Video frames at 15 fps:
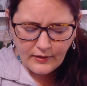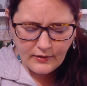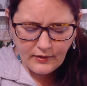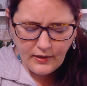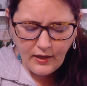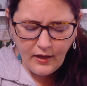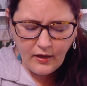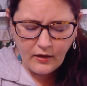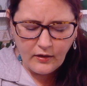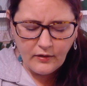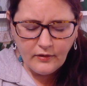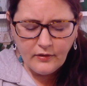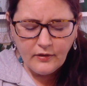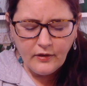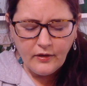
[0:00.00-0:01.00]
yeah,
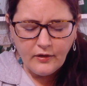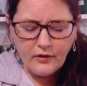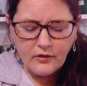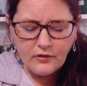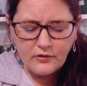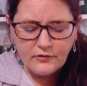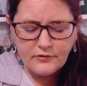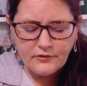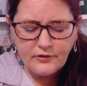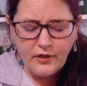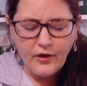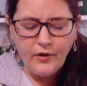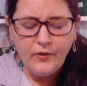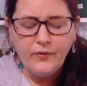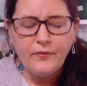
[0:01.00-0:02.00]

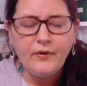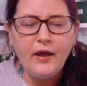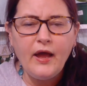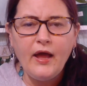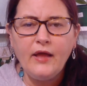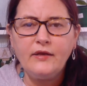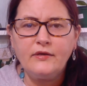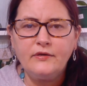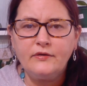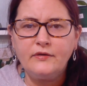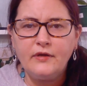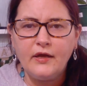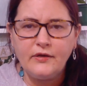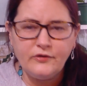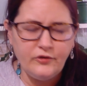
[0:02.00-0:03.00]
so I
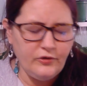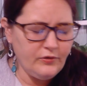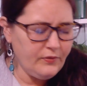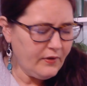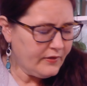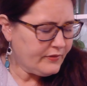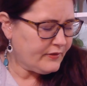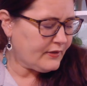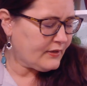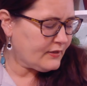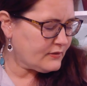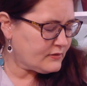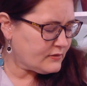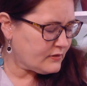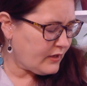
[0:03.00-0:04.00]
think
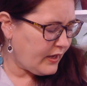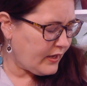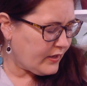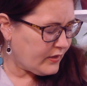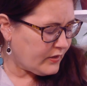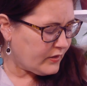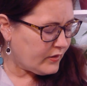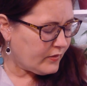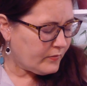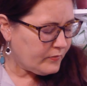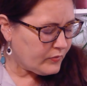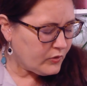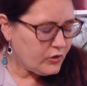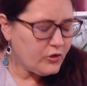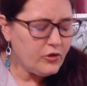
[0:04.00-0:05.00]
it's a
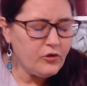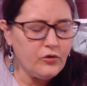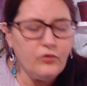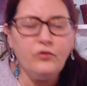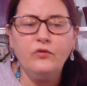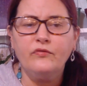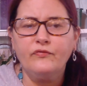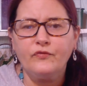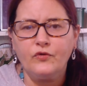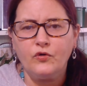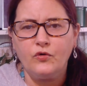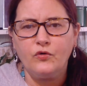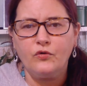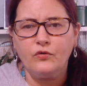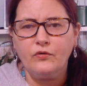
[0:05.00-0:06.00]

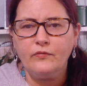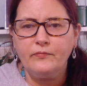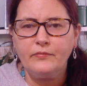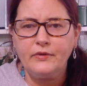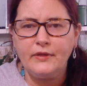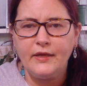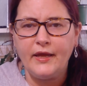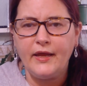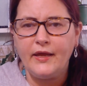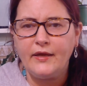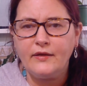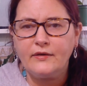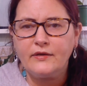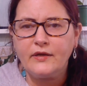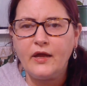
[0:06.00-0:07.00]
beautiful
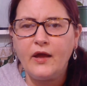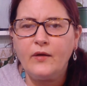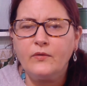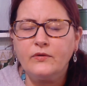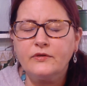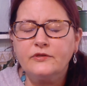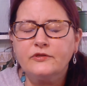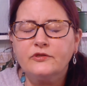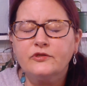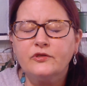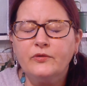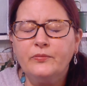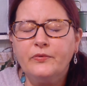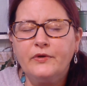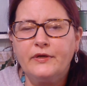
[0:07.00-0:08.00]
plant. I was
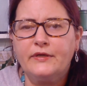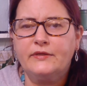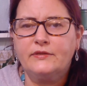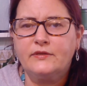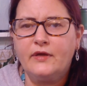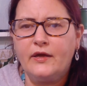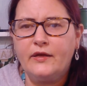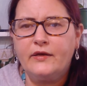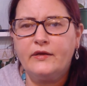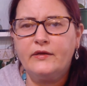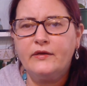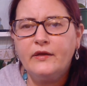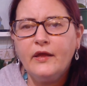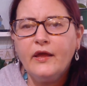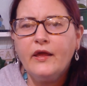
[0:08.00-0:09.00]
super excited
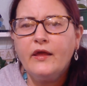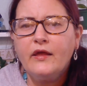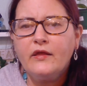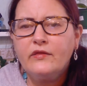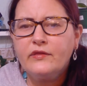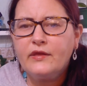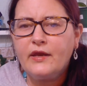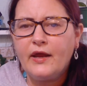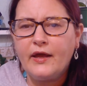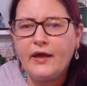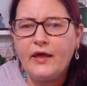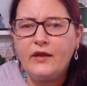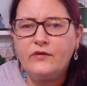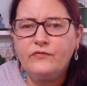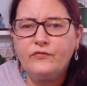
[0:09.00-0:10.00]
that I
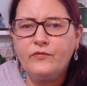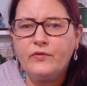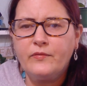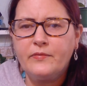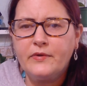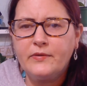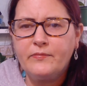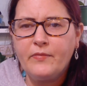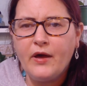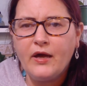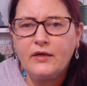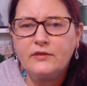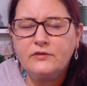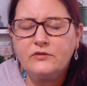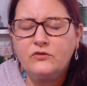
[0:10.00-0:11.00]
got it from the big
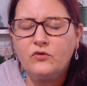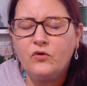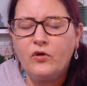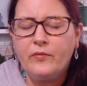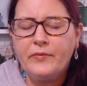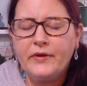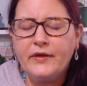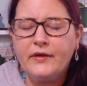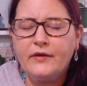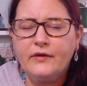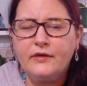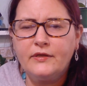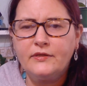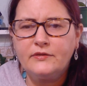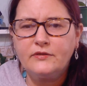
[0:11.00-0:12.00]
box store,
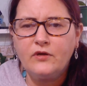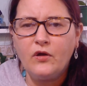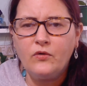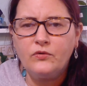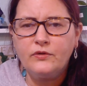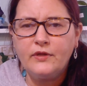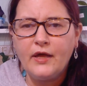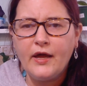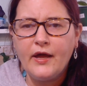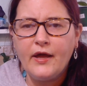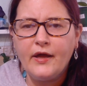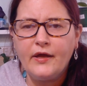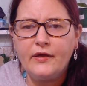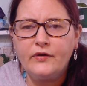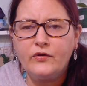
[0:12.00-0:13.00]
because
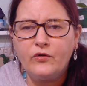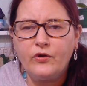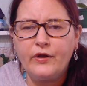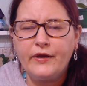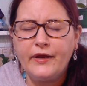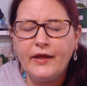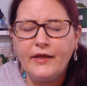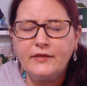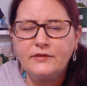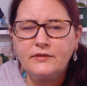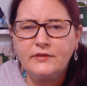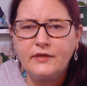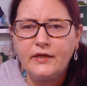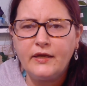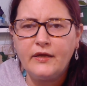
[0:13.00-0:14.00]
online or at
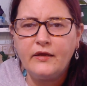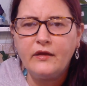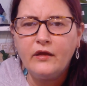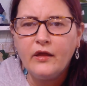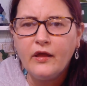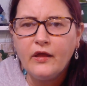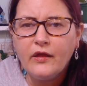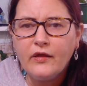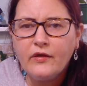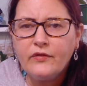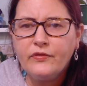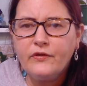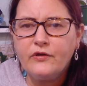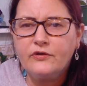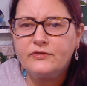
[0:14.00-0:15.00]
Etsy
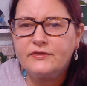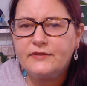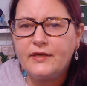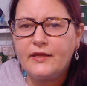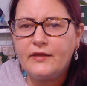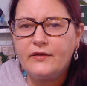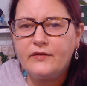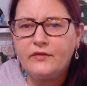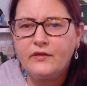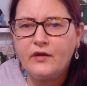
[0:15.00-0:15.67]
they're selling